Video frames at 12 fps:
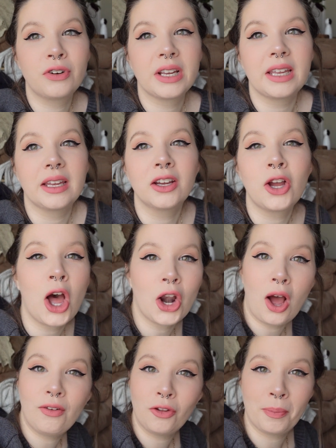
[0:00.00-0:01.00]
freaking
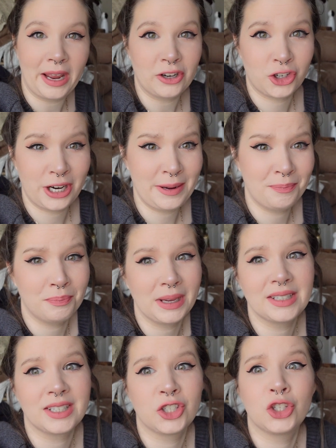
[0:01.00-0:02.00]
god-awful pantry
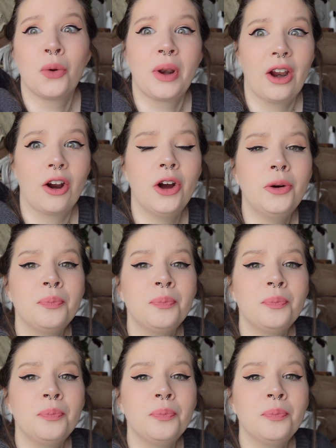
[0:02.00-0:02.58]
because it's so narrow.